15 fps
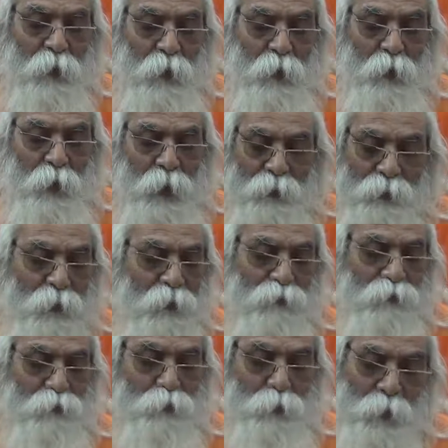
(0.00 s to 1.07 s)
or
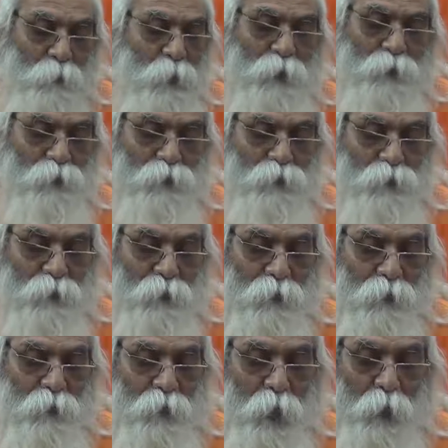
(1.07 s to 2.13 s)
others' payment
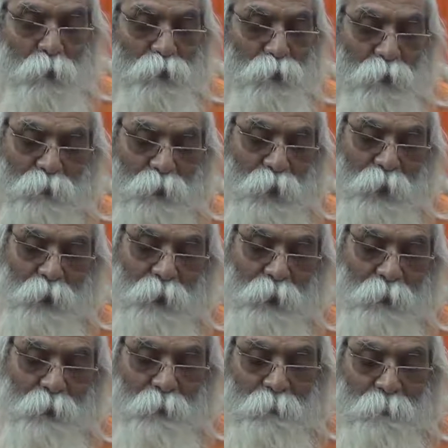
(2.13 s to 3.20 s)
of the working.
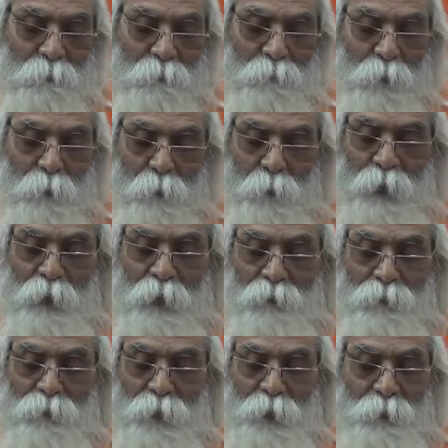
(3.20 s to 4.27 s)
My dear
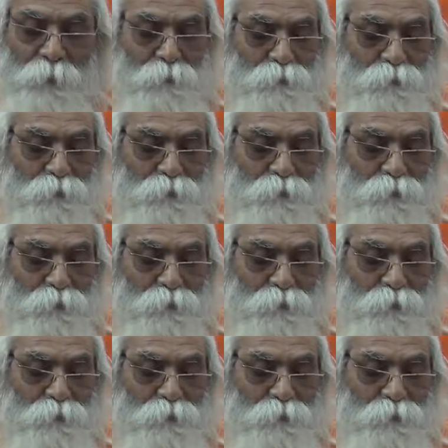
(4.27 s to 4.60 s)
friend,